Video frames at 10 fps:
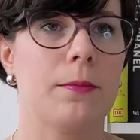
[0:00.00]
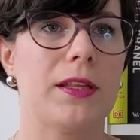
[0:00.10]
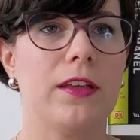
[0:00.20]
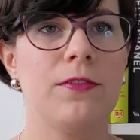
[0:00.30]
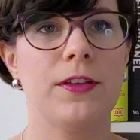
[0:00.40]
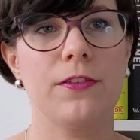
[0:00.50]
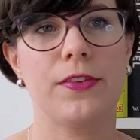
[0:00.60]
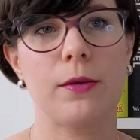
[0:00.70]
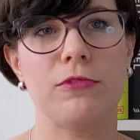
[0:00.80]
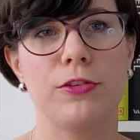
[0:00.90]
But even if
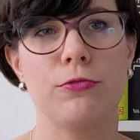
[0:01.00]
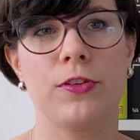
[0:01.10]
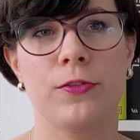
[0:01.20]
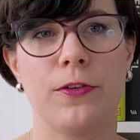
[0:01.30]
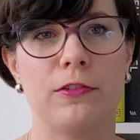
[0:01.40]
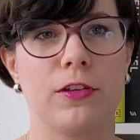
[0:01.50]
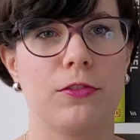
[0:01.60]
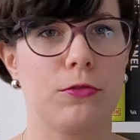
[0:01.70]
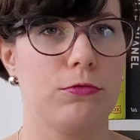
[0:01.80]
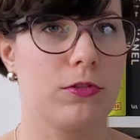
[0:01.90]
someone uses
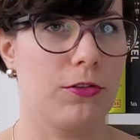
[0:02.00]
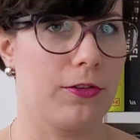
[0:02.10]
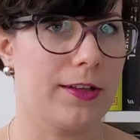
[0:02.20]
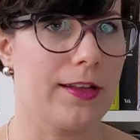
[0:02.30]
photos to do color